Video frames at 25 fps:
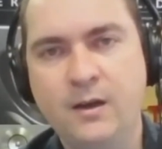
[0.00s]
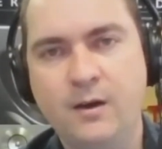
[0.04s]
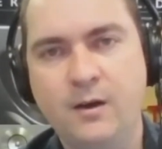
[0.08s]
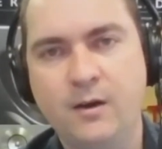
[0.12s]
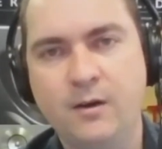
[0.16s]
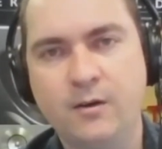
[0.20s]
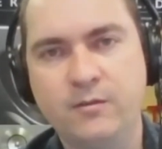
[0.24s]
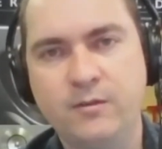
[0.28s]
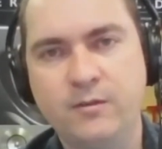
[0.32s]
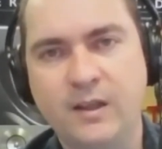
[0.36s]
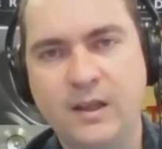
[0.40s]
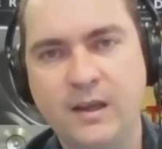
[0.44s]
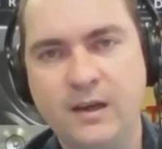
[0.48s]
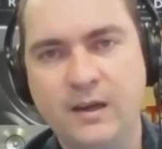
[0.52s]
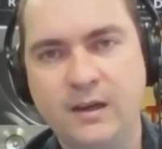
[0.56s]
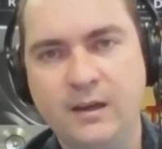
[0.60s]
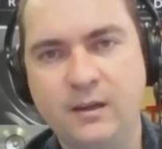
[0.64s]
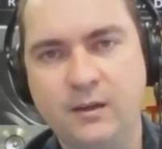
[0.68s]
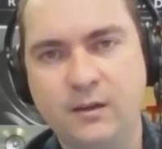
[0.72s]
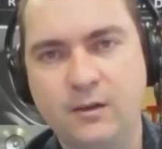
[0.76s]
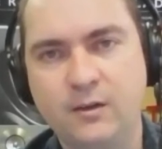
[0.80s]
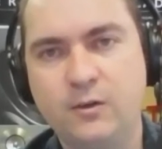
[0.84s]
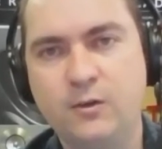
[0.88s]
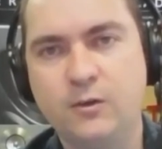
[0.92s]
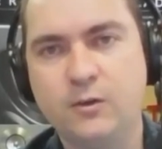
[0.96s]
of
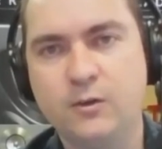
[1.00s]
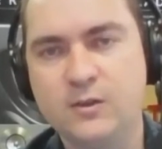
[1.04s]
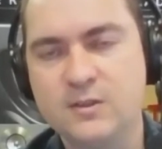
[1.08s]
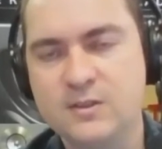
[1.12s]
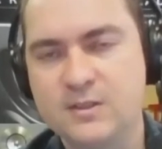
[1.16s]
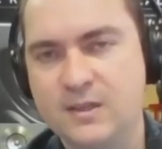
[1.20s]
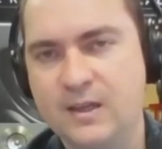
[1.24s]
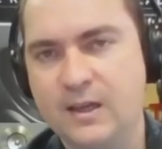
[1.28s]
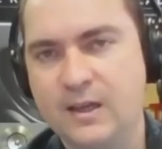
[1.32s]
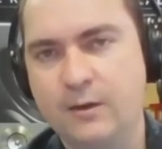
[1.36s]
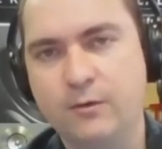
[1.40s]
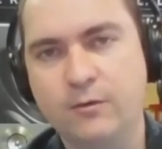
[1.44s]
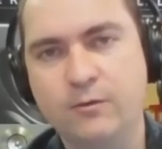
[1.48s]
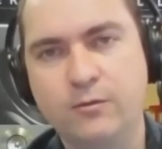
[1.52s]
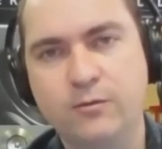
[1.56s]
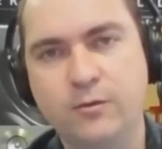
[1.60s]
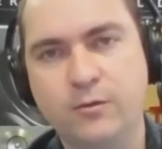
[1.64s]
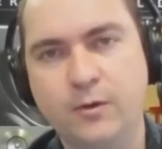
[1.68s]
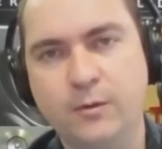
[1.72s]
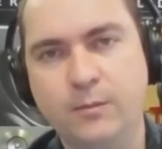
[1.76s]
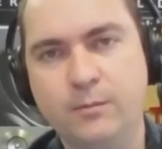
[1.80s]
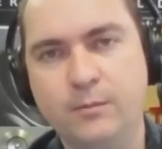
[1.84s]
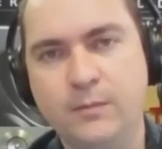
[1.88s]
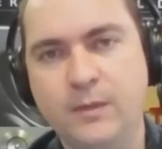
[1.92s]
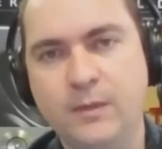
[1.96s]
getting good sound
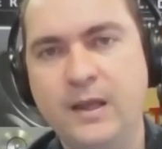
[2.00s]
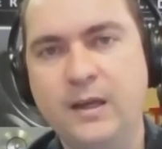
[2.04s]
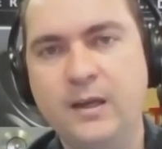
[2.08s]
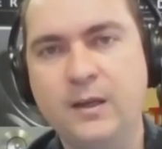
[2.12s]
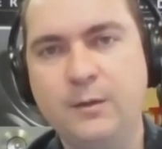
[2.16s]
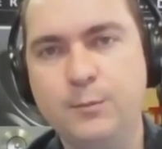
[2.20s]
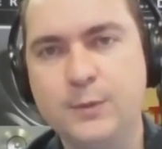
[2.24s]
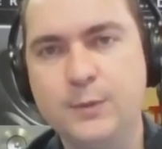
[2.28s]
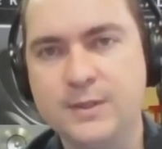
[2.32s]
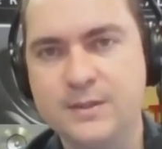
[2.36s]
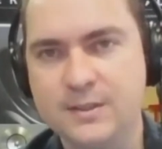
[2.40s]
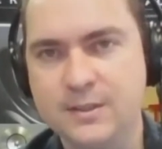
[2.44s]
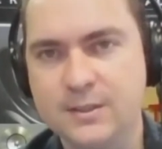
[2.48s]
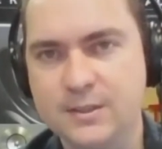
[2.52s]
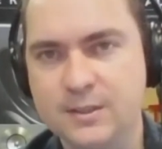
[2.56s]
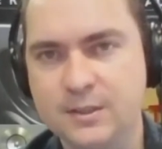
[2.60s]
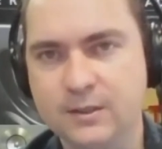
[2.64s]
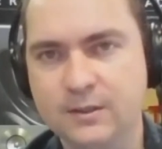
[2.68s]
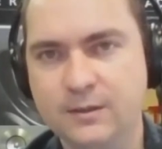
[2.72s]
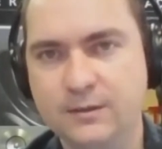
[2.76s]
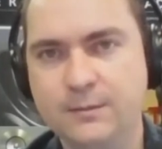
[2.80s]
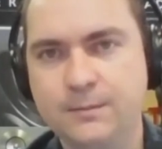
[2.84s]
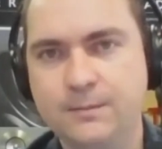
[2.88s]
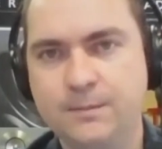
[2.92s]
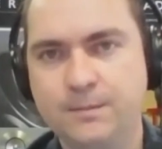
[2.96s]
from any
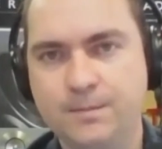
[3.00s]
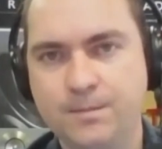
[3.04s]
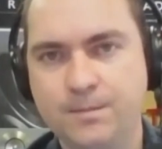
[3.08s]
position.